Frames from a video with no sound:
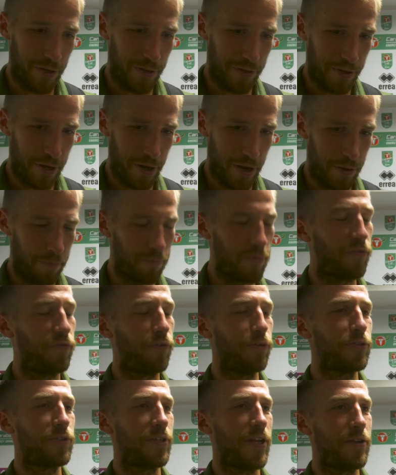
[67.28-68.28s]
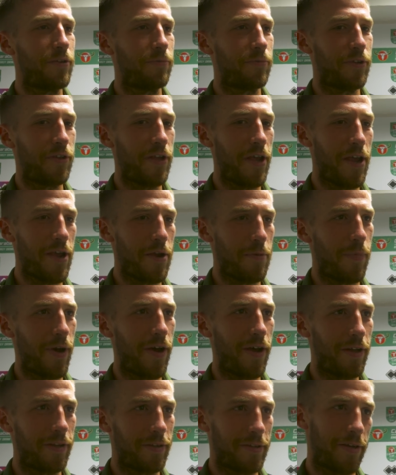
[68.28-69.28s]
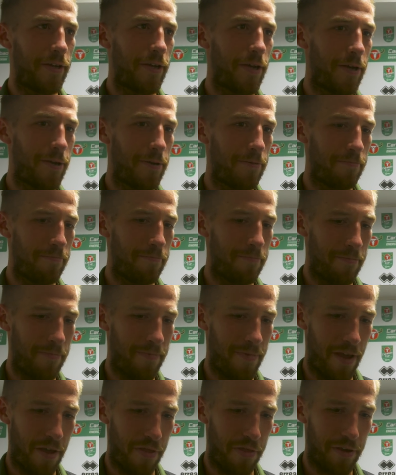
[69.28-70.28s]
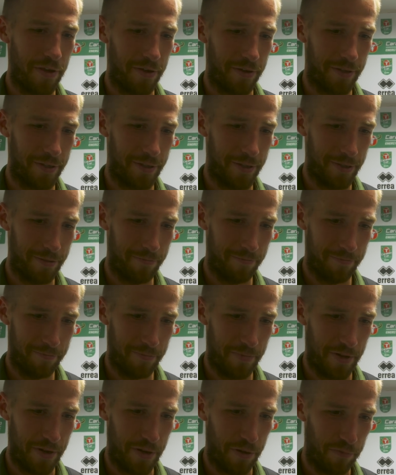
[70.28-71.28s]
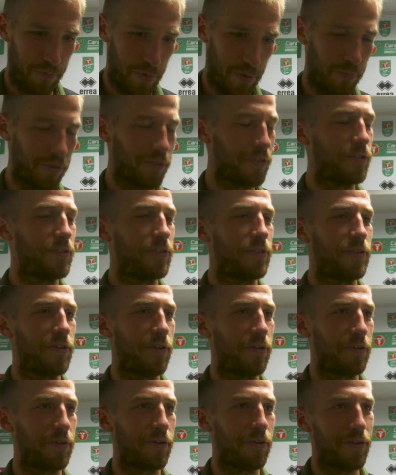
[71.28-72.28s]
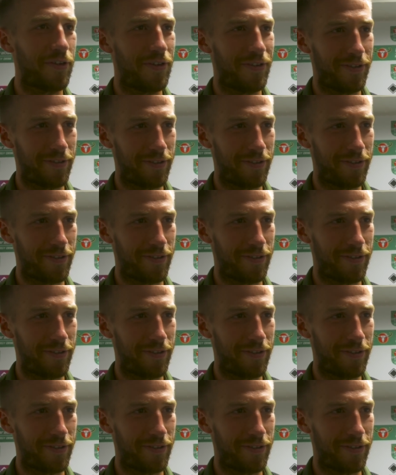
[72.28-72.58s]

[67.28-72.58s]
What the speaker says: not the full stadium today, but I think enough people saw the goal.